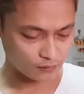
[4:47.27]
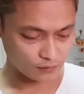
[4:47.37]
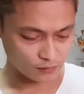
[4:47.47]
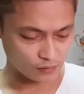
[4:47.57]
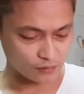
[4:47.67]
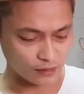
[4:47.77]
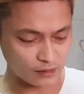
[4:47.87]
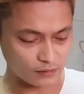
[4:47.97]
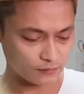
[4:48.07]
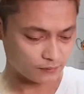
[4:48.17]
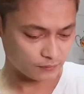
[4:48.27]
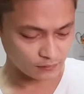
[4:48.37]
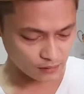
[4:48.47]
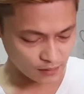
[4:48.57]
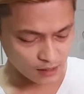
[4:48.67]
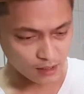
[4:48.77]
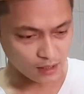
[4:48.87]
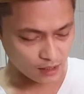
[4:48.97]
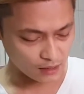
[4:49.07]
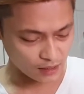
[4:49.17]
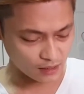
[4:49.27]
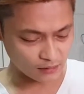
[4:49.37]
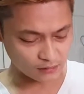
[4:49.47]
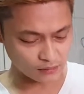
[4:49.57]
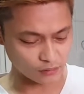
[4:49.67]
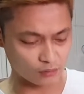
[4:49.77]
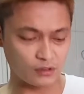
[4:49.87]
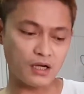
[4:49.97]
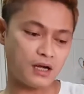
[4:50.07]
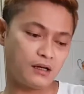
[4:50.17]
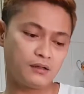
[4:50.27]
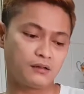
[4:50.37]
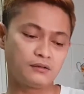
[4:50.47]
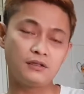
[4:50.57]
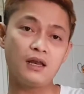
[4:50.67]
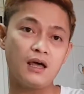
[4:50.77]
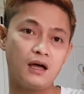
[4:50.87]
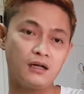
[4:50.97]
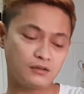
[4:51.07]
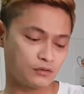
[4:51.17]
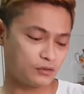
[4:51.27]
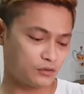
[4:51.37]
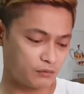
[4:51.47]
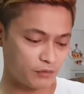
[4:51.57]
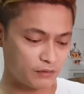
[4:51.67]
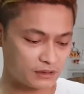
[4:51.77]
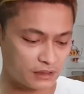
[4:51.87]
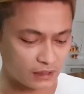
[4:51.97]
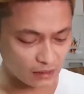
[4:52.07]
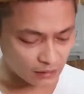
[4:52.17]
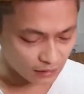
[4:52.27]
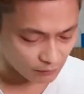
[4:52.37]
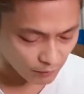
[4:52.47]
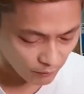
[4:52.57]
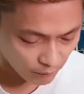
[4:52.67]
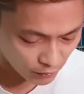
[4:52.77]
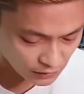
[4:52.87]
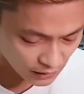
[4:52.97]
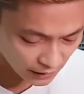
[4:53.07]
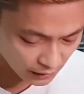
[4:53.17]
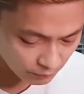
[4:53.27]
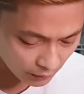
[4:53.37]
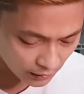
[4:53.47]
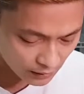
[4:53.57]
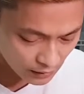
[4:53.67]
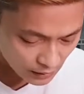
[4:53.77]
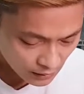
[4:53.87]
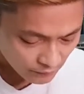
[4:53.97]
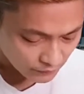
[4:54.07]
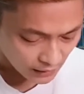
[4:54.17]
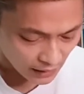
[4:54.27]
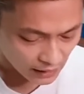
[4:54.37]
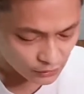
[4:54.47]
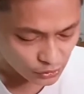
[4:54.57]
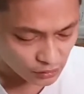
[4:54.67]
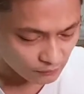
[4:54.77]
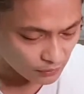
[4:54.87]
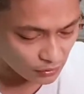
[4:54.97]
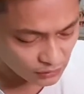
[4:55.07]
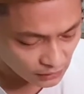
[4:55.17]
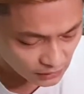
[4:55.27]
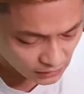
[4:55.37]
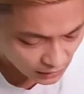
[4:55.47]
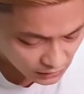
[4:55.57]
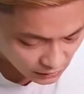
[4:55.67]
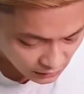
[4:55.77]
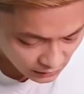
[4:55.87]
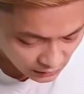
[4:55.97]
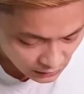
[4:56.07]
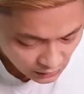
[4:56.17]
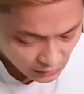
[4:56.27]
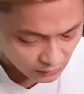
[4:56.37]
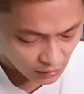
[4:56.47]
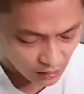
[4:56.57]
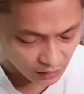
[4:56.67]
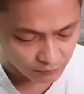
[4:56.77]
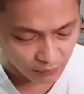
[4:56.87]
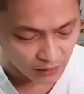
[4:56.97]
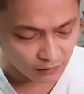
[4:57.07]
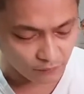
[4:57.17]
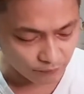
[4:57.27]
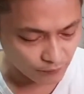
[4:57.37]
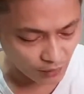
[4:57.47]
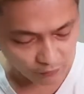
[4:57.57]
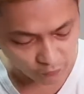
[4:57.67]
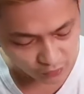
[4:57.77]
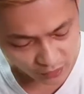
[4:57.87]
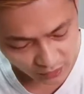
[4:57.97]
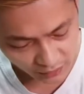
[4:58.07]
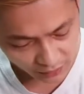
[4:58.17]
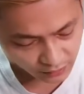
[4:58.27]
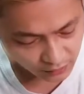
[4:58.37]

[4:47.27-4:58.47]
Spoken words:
Okay, and then so yeah, so you remove the skin, and then remove of course the head part, the edge, because this is actually the hard part for garlic.